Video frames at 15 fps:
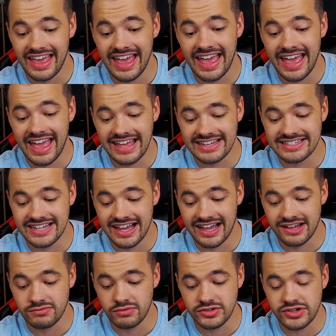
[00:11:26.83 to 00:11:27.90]
And
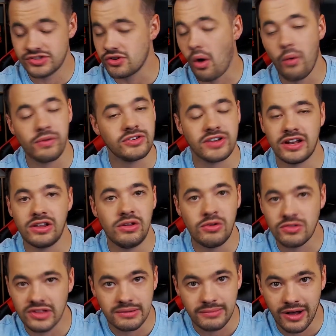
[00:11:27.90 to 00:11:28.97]
we're just only trying to
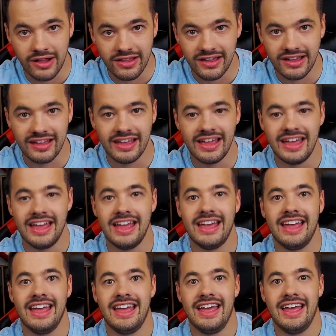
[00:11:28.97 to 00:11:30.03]
use Kamala.
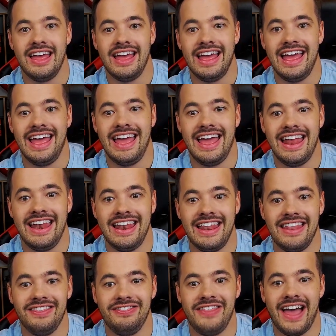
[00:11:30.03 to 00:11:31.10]
And
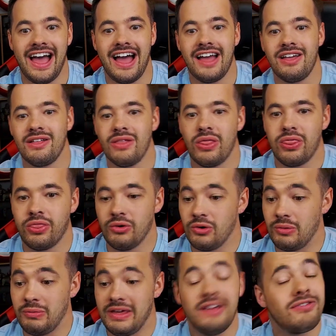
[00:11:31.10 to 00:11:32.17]
that
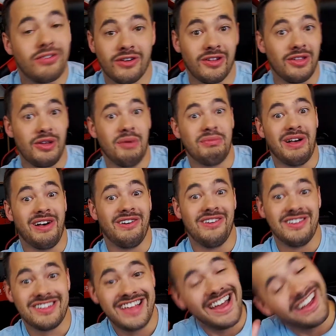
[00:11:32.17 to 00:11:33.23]
threw me for a loop. I
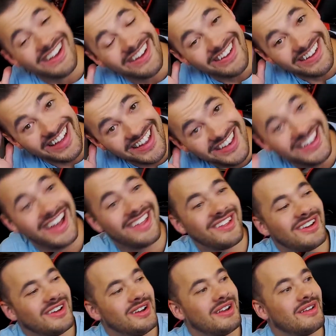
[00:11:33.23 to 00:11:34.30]
was like,
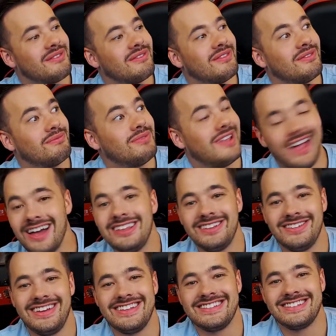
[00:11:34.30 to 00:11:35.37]
another plot
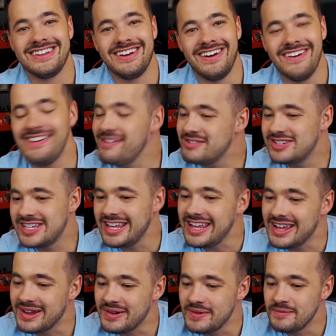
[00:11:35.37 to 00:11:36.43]
twist,
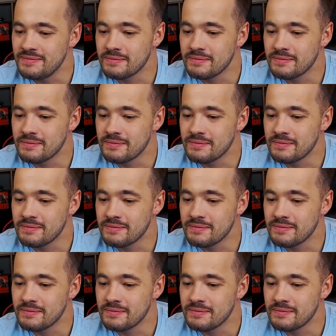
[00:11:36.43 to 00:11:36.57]
OMG.